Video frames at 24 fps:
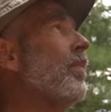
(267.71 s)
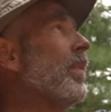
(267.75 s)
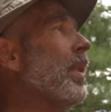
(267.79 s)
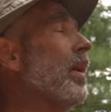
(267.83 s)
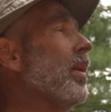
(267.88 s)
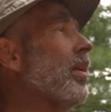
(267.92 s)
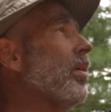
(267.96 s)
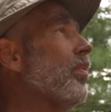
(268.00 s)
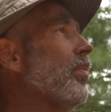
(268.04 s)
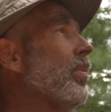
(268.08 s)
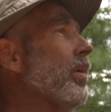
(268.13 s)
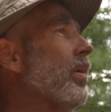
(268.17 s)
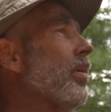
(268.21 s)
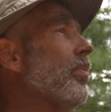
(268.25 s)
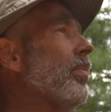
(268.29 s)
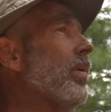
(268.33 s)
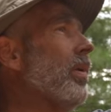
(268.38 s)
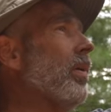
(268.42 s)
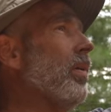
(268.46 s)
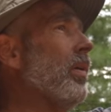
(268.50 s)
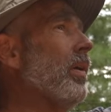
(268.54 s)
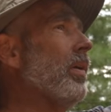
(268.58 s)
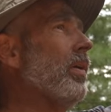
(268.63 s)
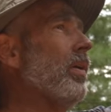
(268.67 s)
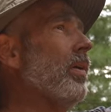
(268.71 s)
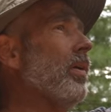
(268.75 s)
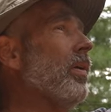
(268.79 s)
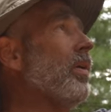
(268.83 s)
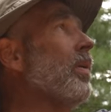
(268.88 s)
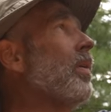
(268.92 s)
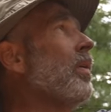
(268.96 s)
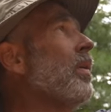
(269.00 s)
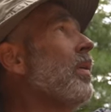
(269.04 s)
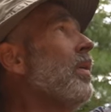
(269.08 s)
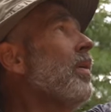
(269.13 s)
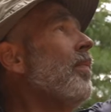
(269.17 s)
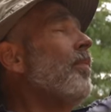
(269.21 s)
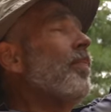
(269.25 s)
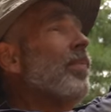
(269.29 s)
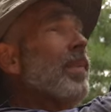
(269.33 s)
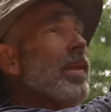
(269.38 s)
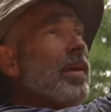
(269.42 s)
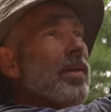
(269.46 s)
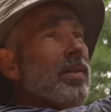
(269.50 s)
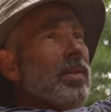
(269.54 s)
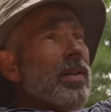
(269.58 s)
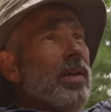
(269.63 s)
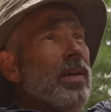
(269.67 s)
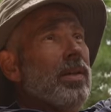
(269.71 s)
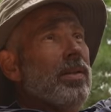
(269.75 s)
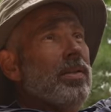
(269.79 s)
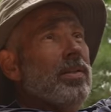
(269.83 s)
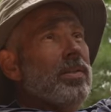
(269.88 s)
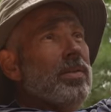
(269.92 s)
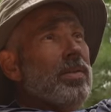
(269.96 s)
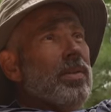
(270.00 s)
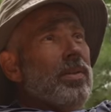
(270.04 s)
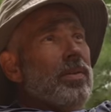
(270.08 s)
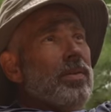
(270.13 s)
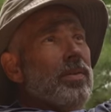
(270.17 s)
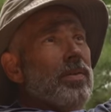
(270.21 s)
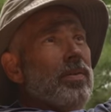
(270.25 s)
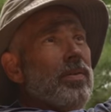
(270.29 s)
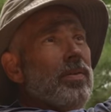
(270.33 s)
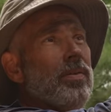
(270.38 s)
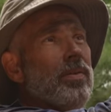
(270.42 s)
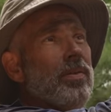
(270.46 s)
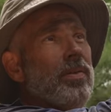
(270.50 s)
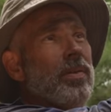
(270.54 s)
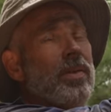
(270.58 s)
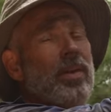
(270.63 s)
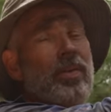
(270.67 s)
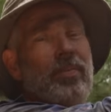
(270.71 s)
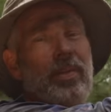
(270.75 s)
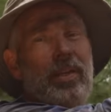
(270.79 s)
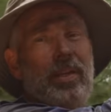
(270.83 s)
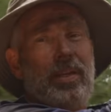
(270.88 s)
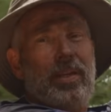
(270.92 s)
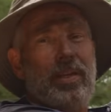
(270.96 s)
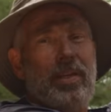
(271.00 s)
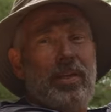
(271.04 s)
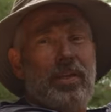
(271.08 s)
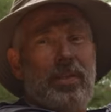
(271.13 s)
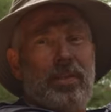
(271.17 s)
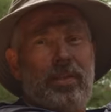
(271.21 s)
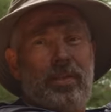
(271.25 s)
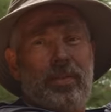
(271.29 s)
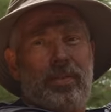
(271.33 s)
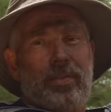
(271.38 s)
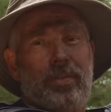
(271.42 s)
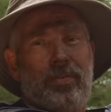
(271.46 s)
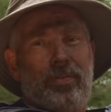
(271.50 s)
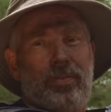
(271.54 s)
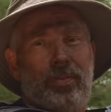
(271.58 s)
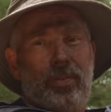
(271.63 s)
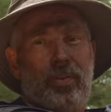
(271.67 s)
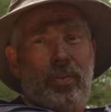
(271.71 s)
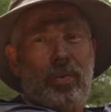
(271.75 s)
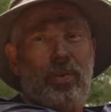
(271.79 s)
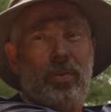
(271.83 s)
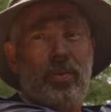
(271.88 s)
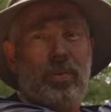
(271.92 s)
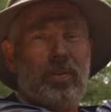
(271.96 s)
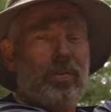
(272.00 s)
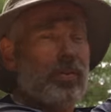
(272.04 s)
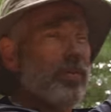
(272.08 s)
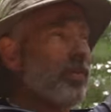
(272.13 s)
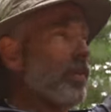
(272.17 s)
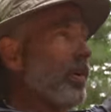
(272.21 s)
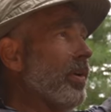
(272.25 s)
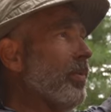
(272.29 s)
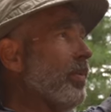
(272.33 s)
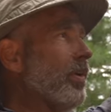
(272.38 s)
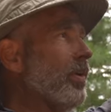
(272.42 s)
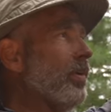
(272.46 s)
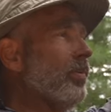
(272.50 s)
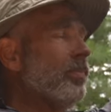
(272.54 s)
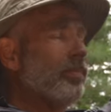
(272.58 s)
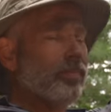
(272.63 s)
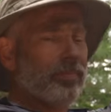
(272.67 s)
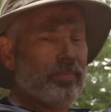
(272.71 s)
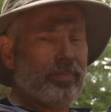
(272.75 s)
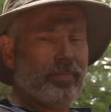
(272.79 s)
that'll be about here and that's going to have an 8 inch floor framing